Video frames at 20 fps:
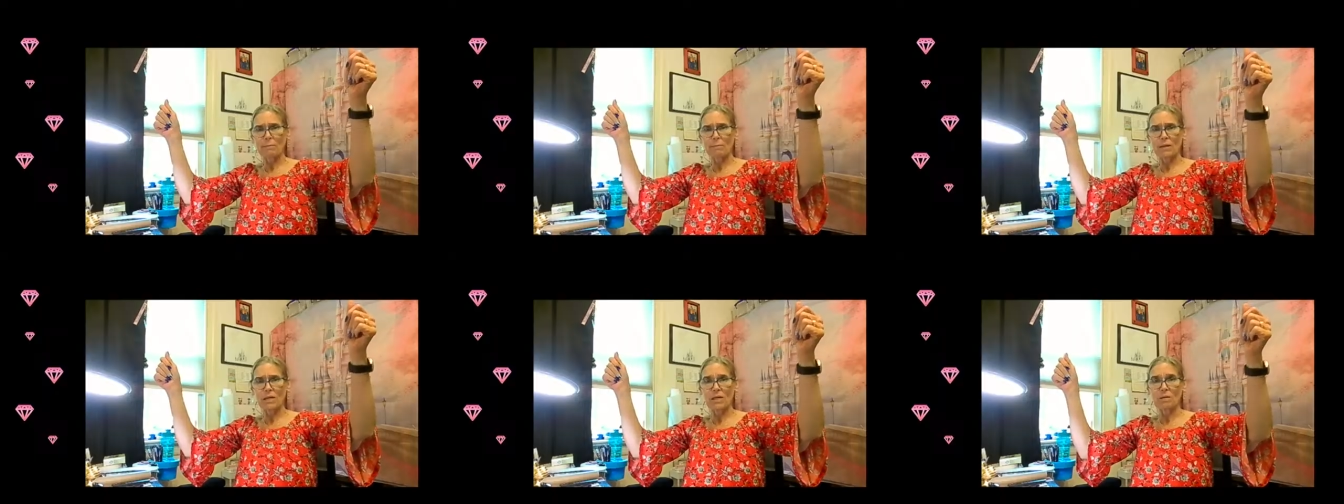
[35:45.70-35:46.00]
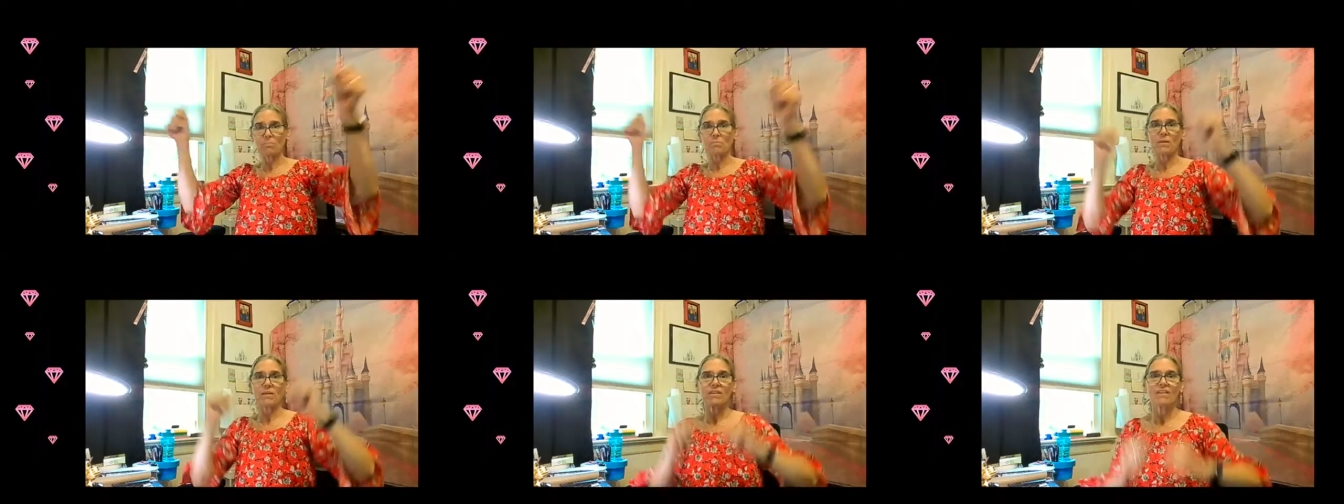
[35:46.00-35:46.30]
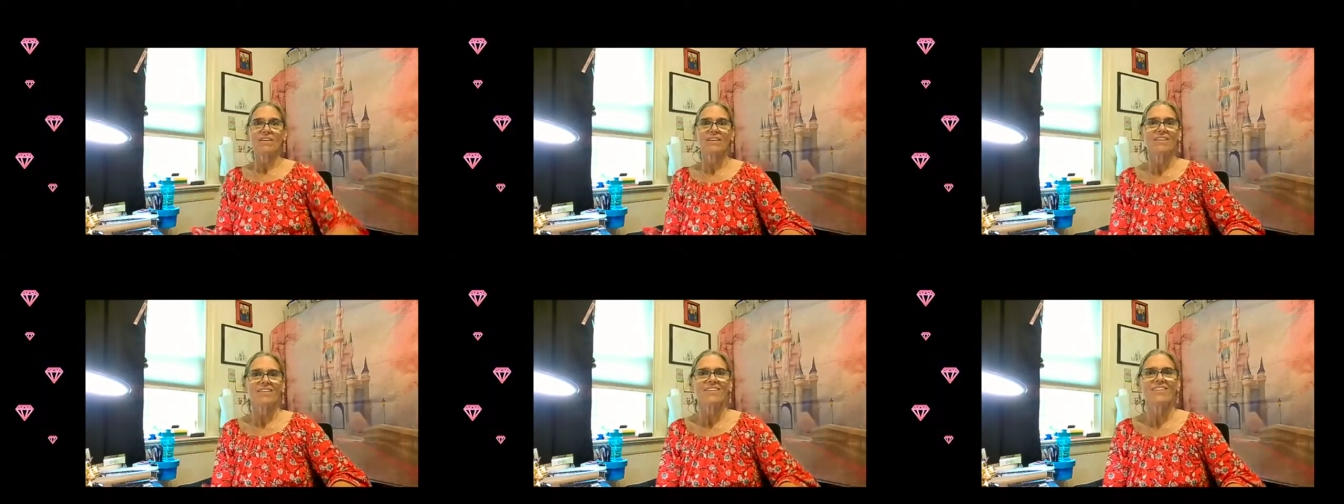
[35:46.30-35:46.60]
them up.
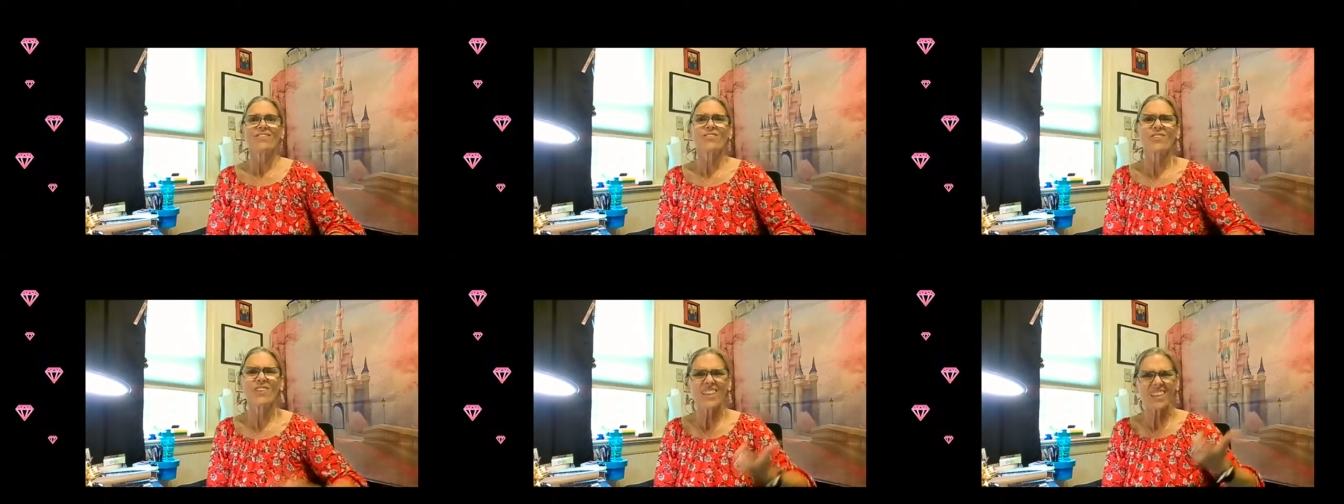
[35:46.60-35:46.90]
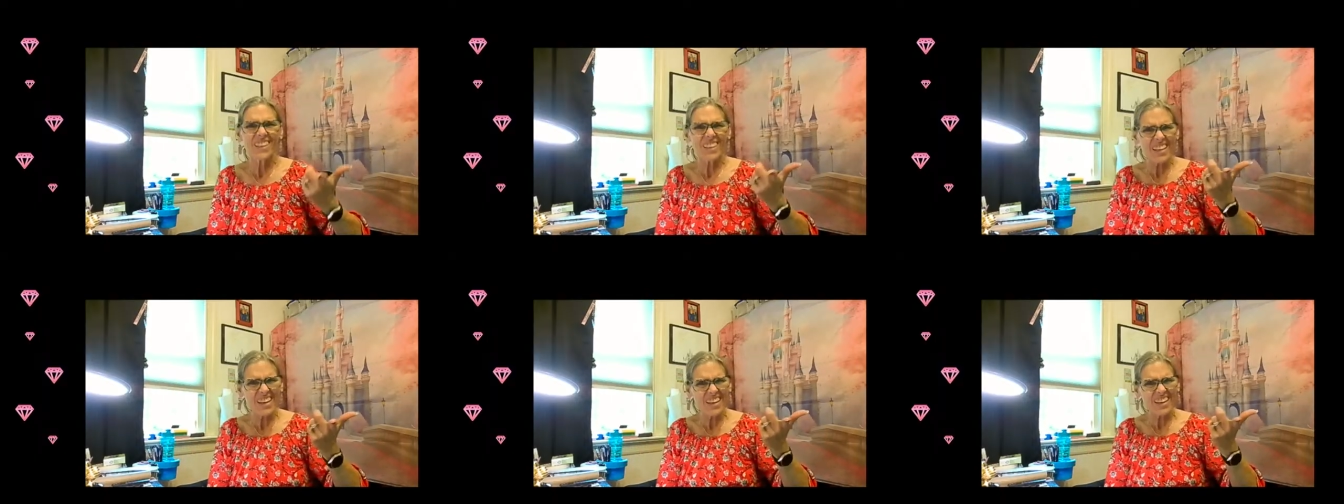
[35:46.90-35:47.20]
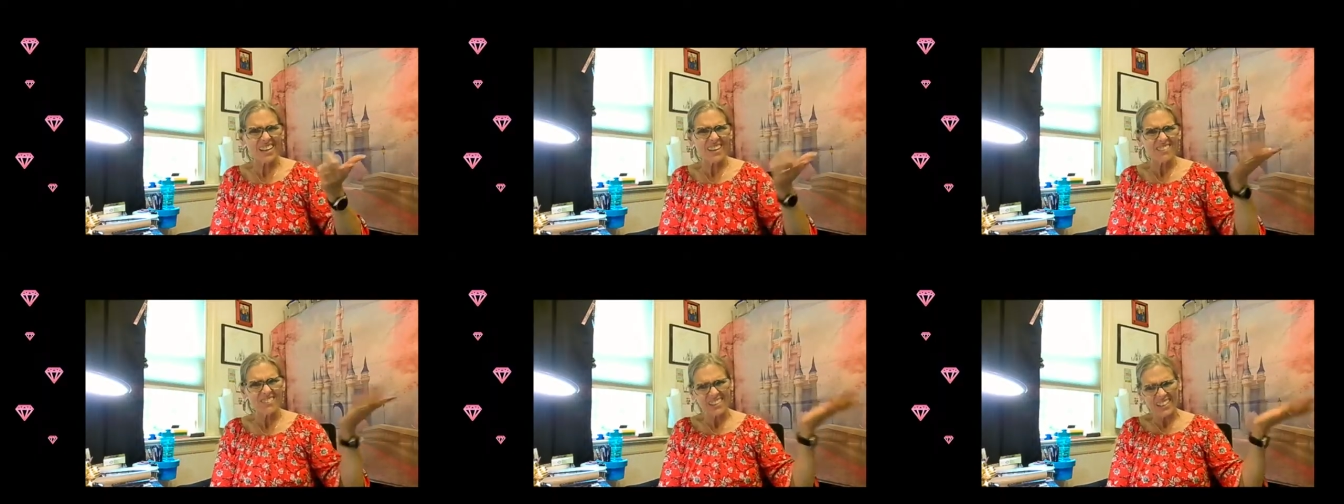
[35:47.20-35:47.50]
What do you
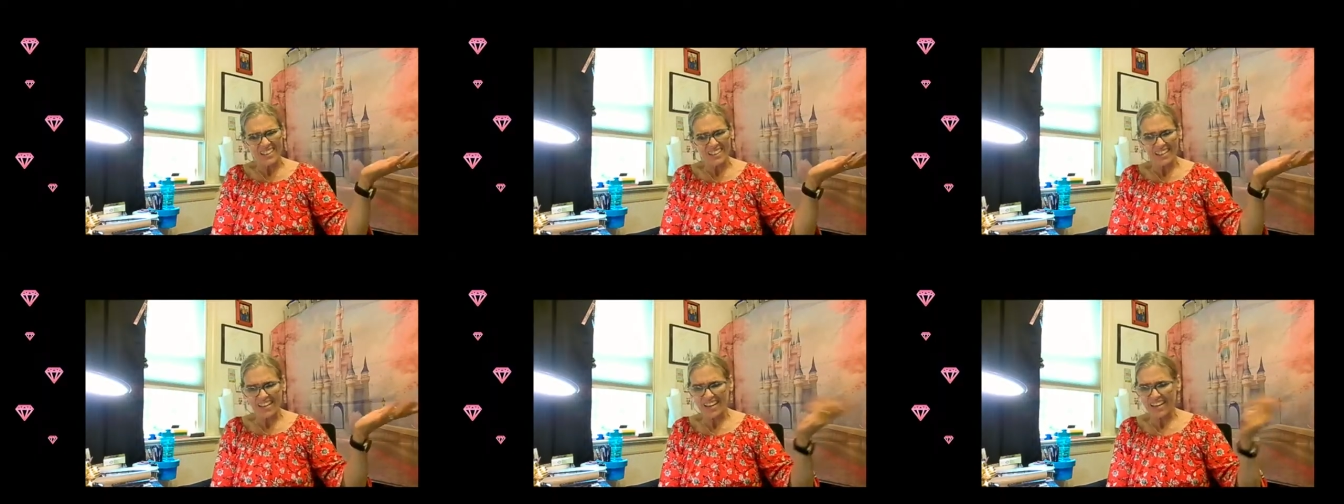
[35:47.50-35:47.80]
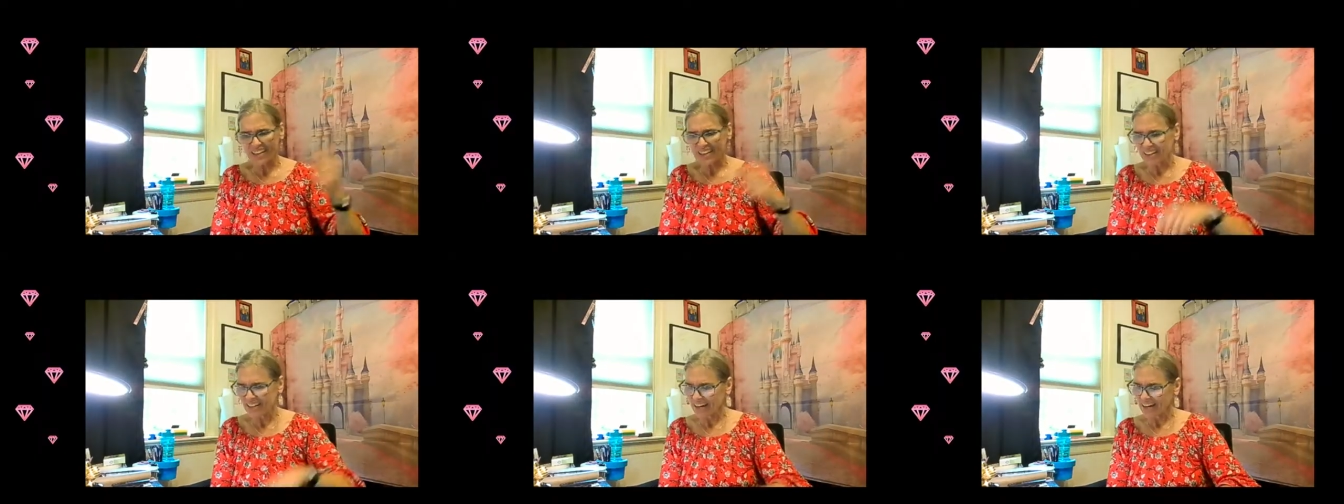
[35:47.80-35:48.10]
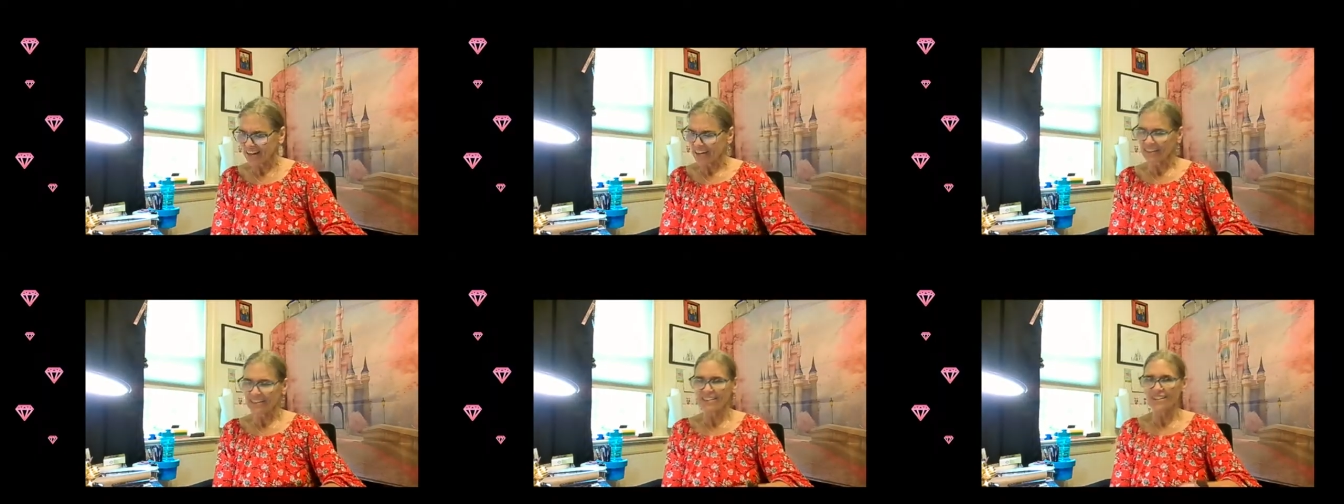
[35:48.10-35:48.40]
think? What do you think?
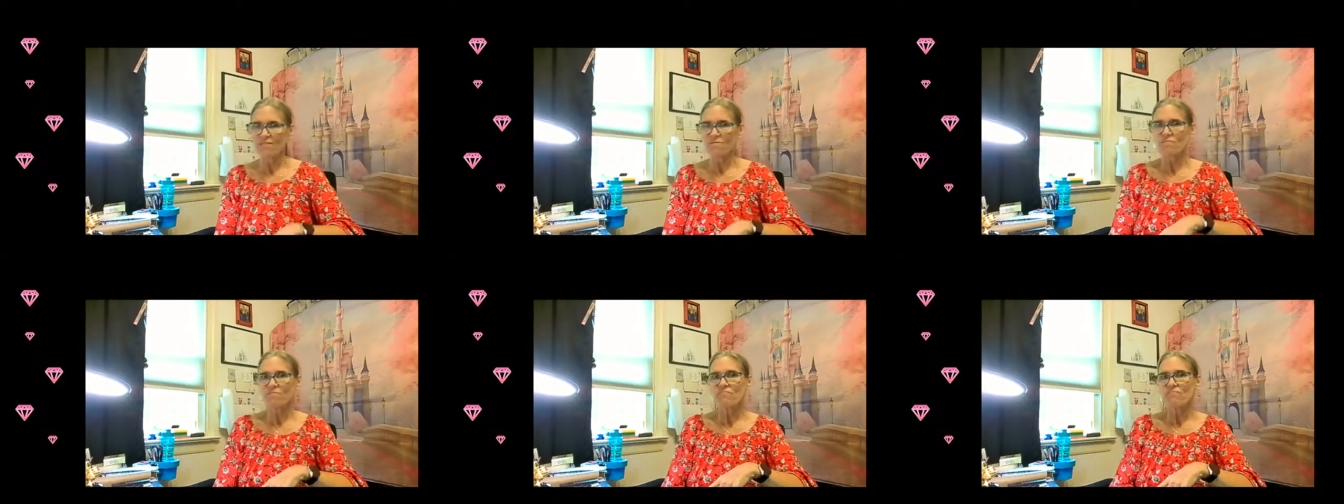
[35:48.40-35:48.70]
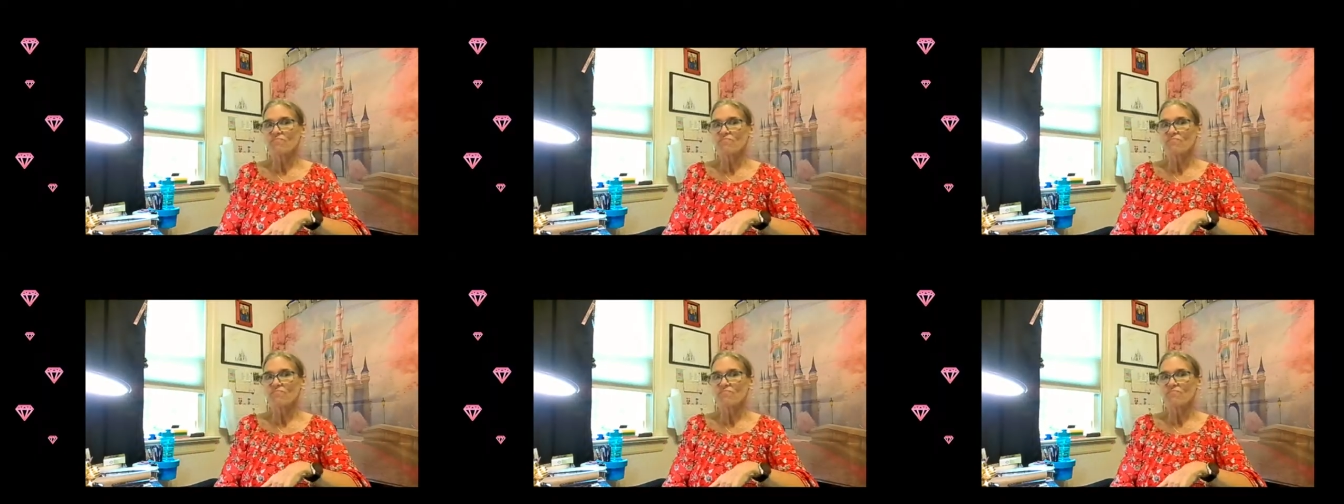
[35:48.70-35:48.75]
I don't know,